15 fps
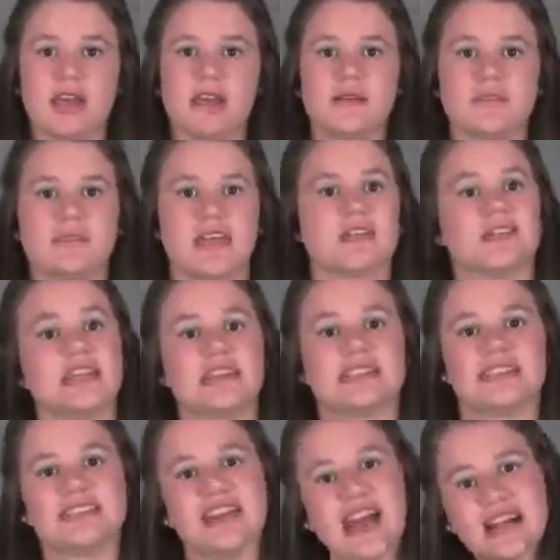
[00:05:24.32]
They've
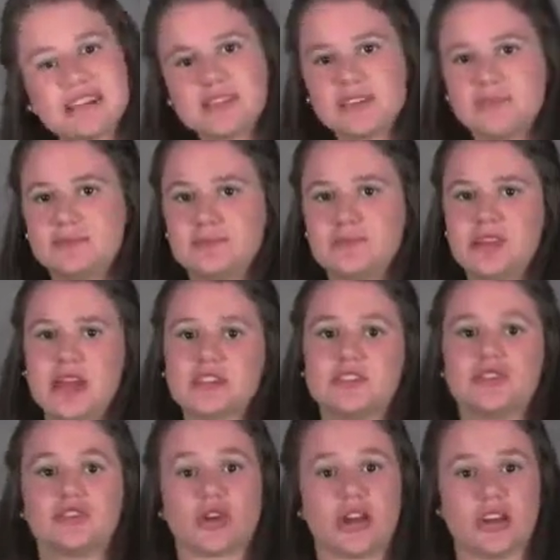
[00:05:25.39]
elected not
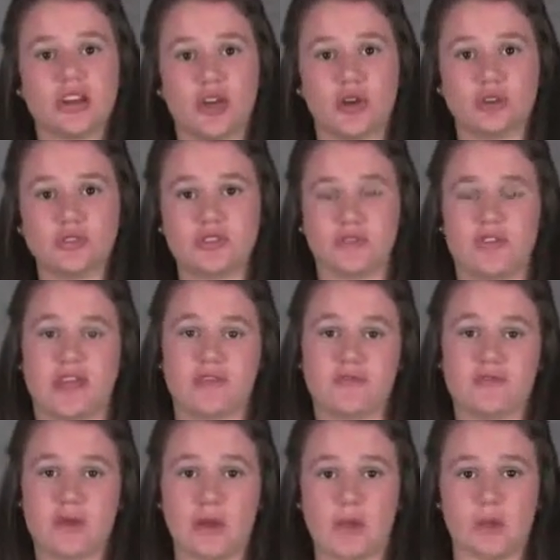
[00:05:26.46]
to try to go, so
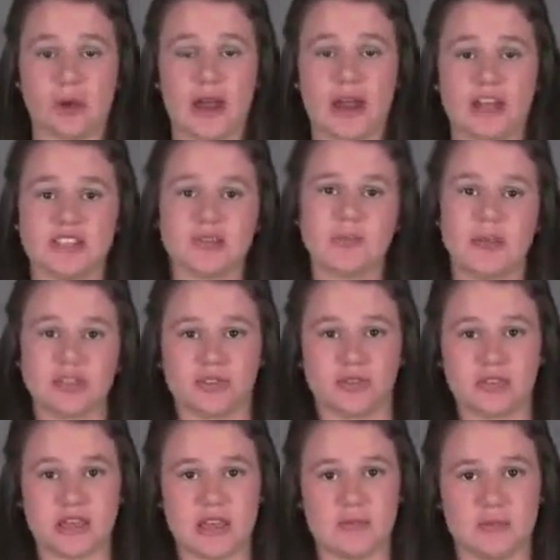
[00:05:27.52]
they've brought out special
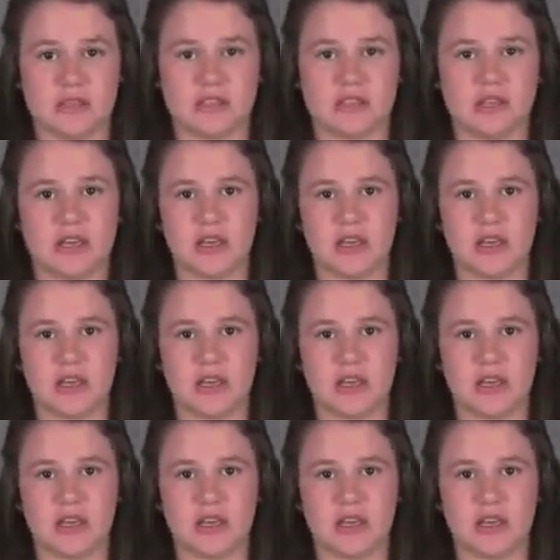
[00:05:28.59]
teams.